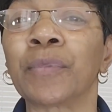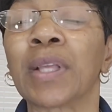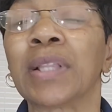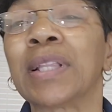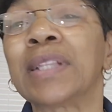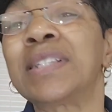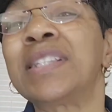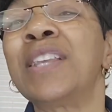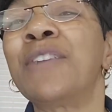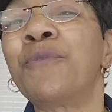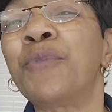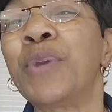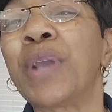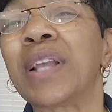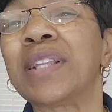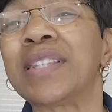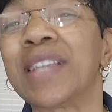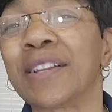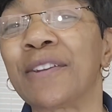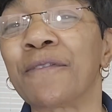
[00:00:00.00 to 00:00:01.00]
Let's see if we
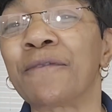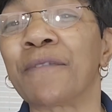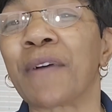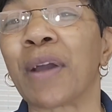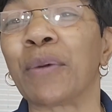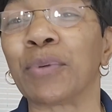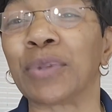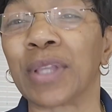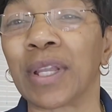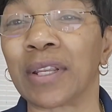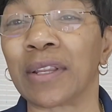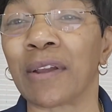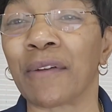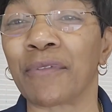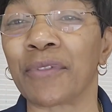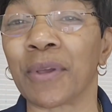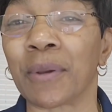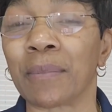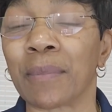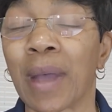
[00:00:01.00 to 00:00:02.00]
identify with any
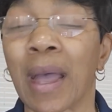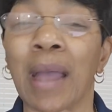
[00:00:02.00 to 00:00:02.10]
of them.